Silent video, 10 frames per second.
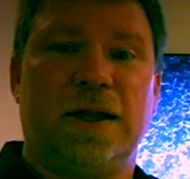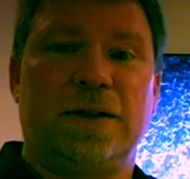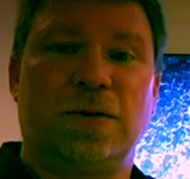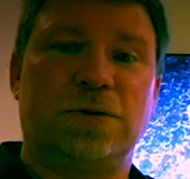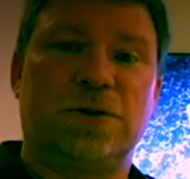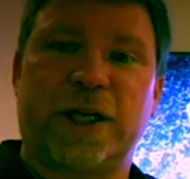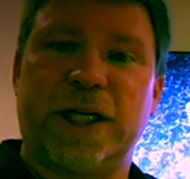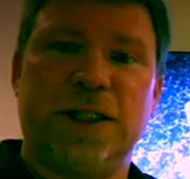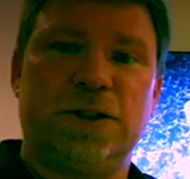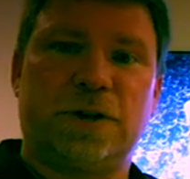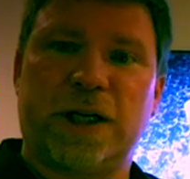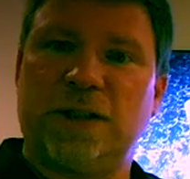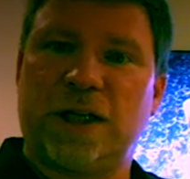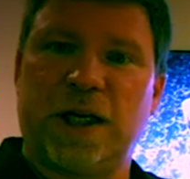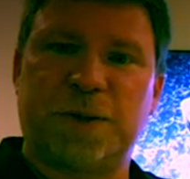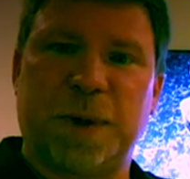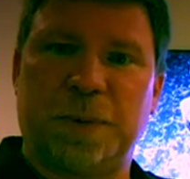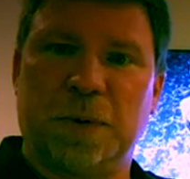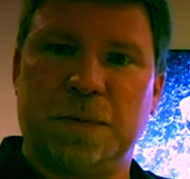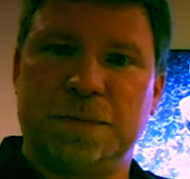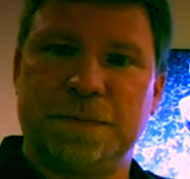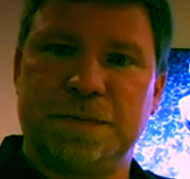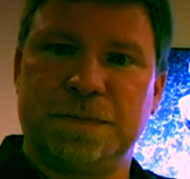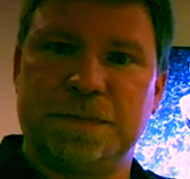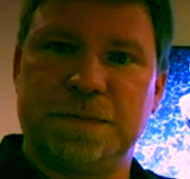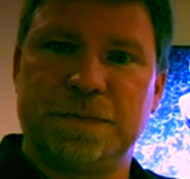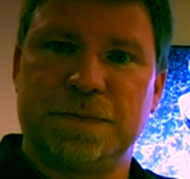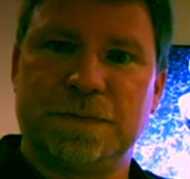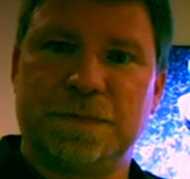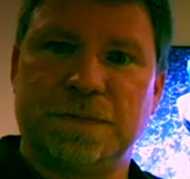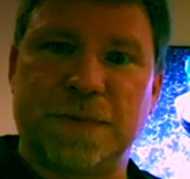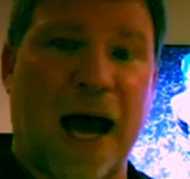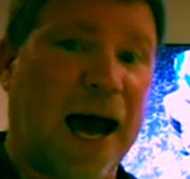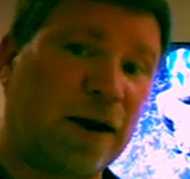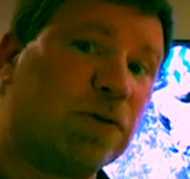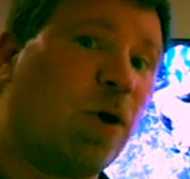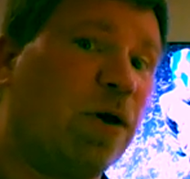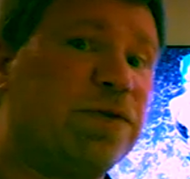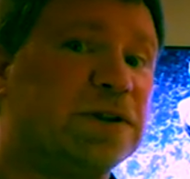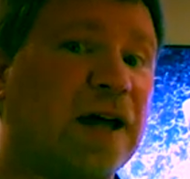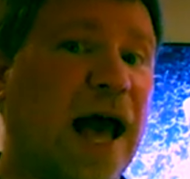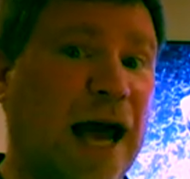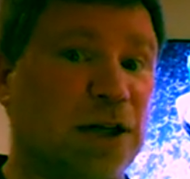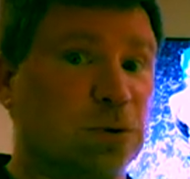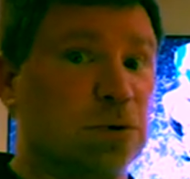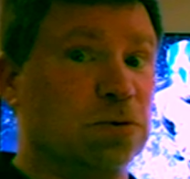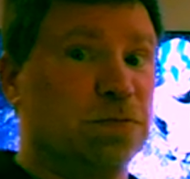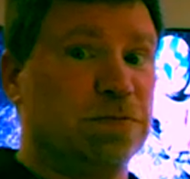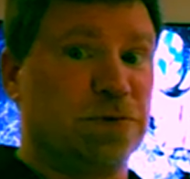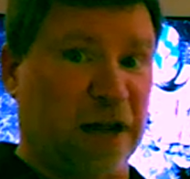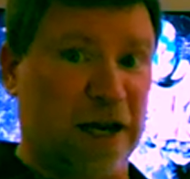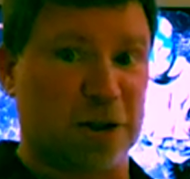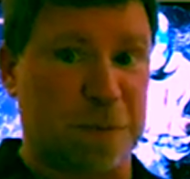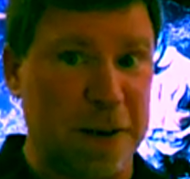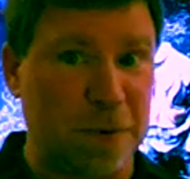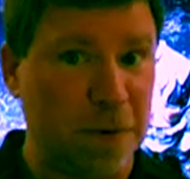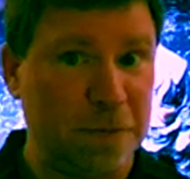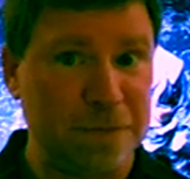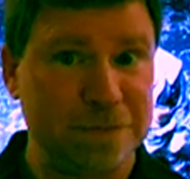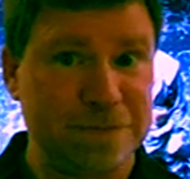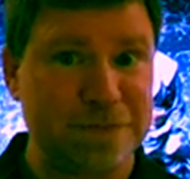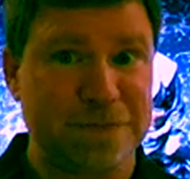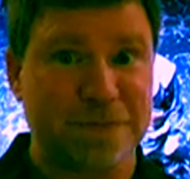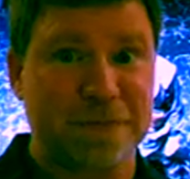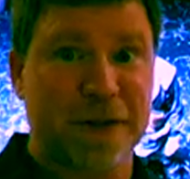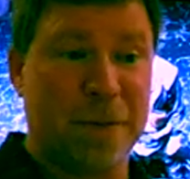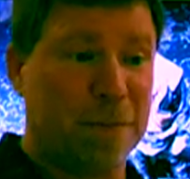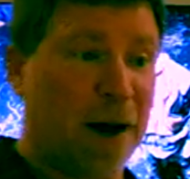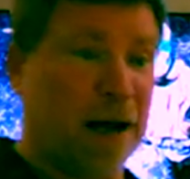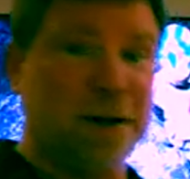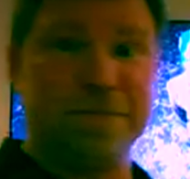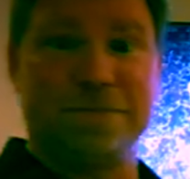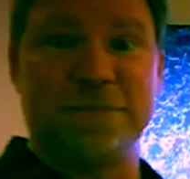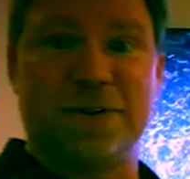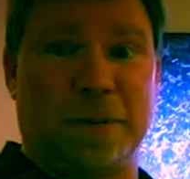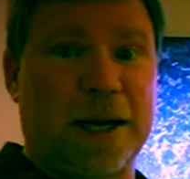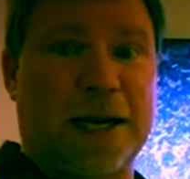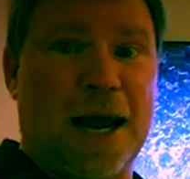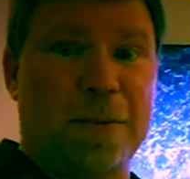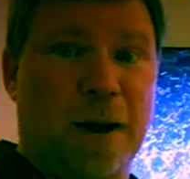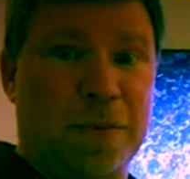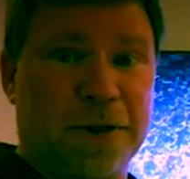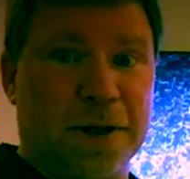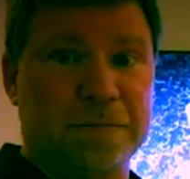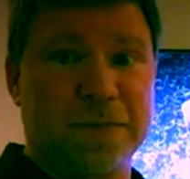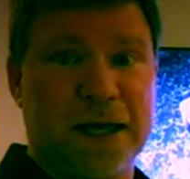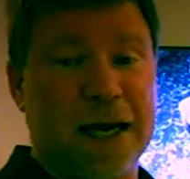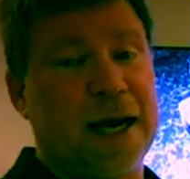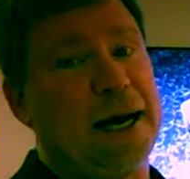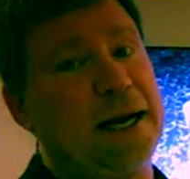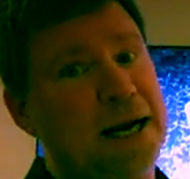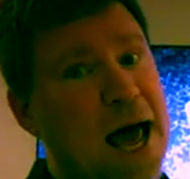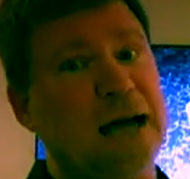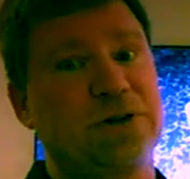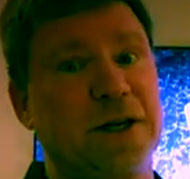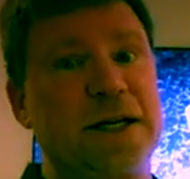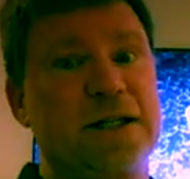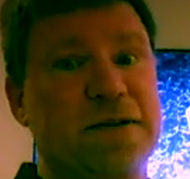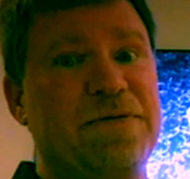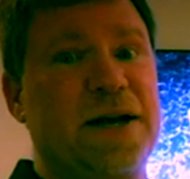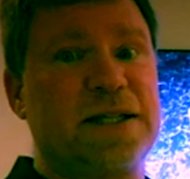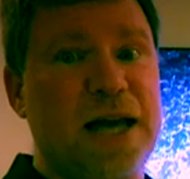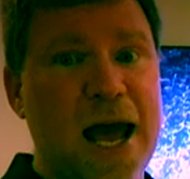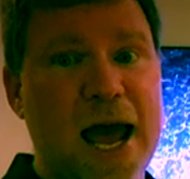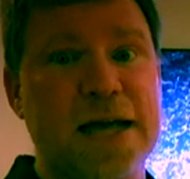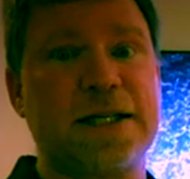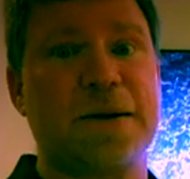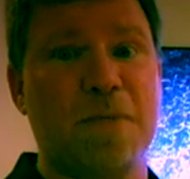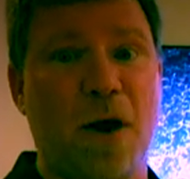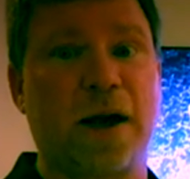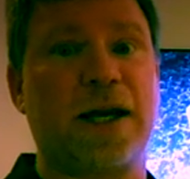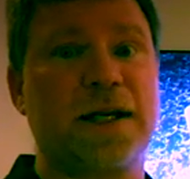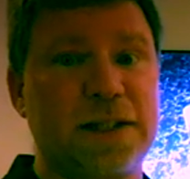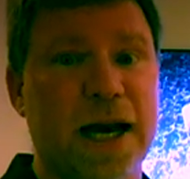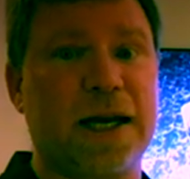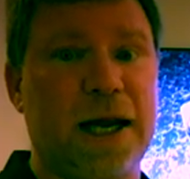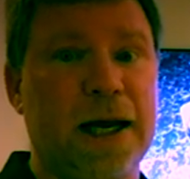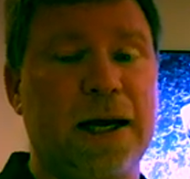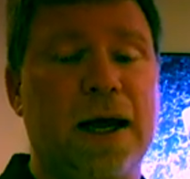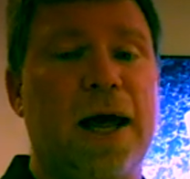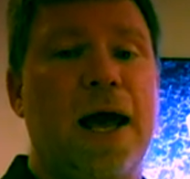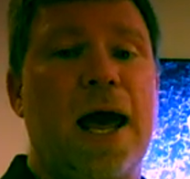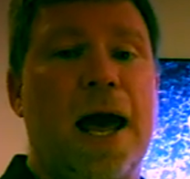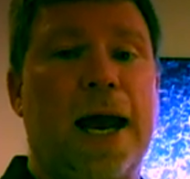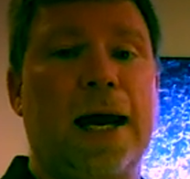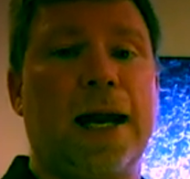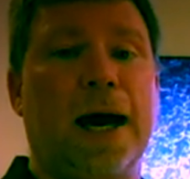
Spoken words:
Those tricky salespeople. Now, I don't know if it's the actual salespeople, but somebody came up with it, and it actually is a fantastic marketing technique. And